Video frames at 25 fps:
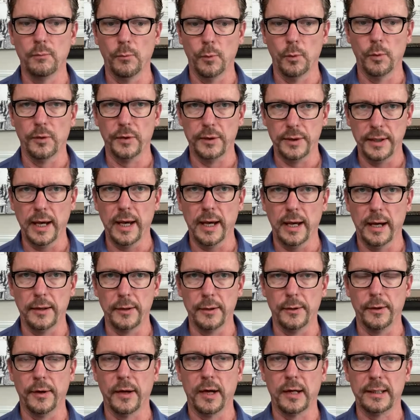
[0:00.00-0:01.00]
Well, yeah,
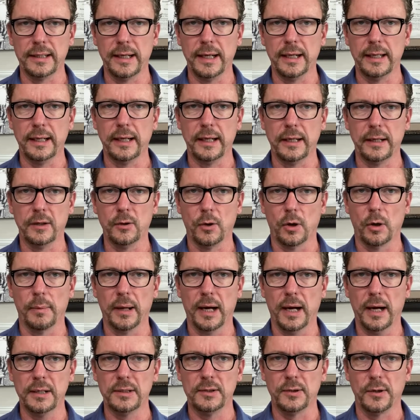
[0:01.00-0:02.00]
you're not getting any
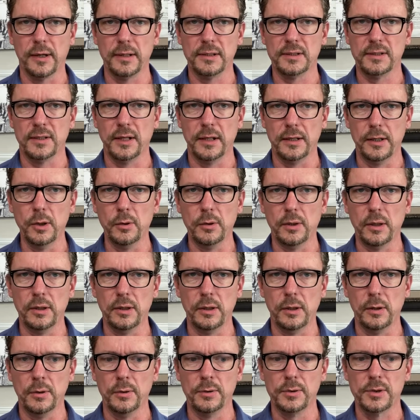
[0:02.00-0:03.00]
carbohydrates that you can
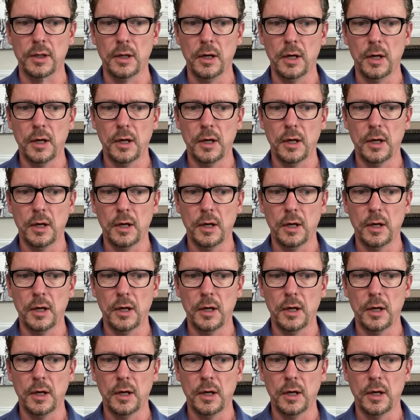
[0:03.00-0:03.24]
use.